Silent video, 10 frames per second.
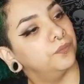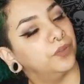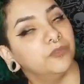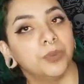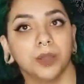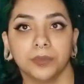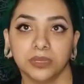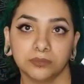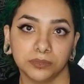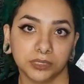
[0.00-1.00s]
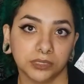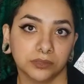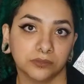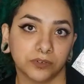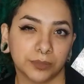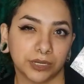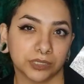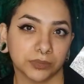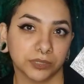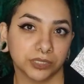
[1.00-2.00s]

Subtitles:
of pom-poms for my Christmas